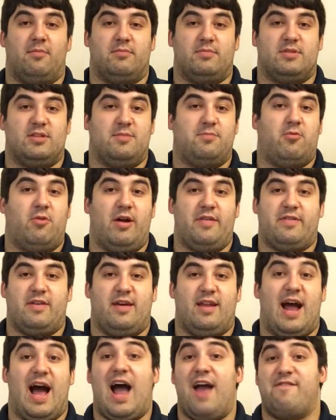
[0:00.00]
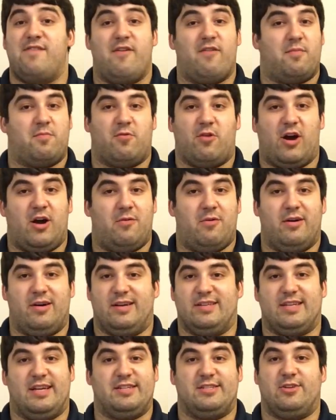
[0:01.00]
to the point that I've never brought one
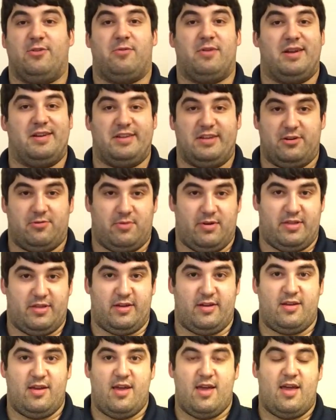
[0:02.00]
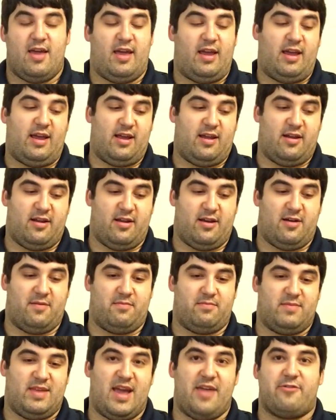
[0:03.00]
because I just don't want to deal with it. And
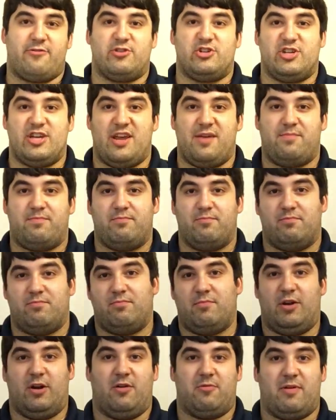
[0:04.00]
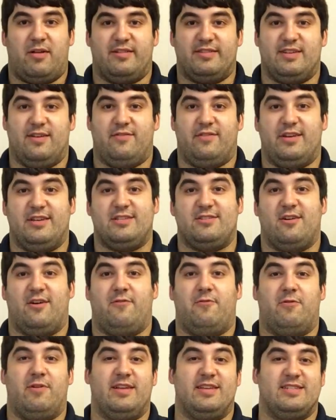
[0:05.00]
yeah, they're cheap, relatively. So
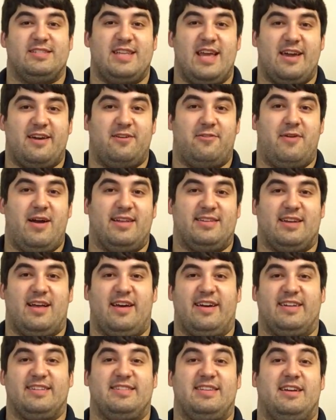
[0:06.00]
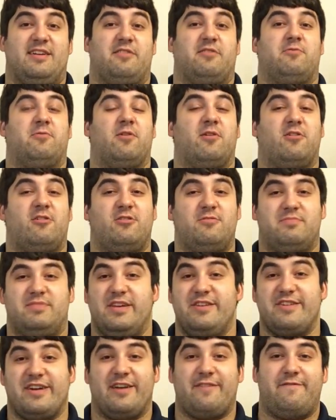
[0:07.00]
if one is taken away, it's not like it's the end of the world.
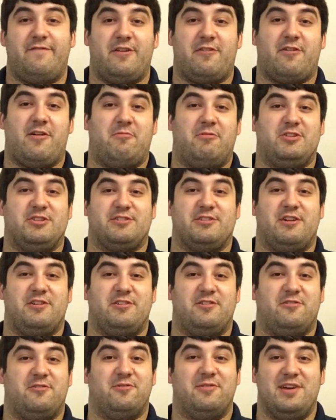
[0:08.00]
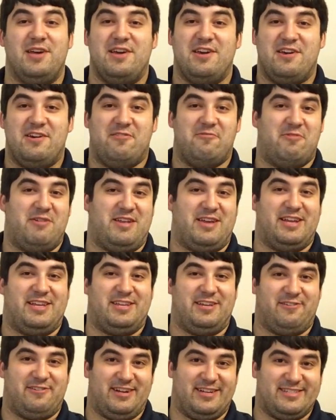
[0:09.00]
Then you got to figure out what you're going to do when you get
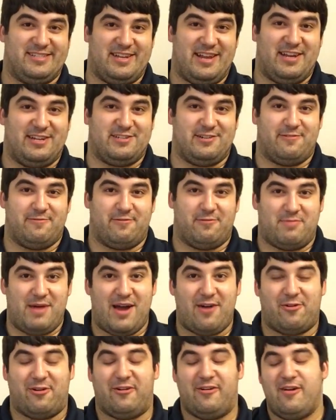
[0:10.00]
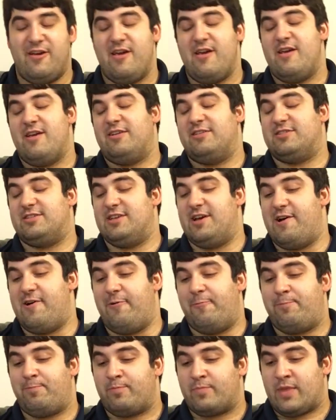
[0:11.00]
to your destination for power.
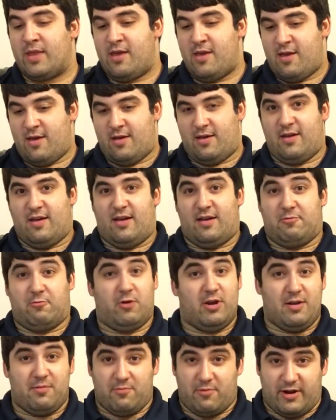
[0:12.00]
So wouldn't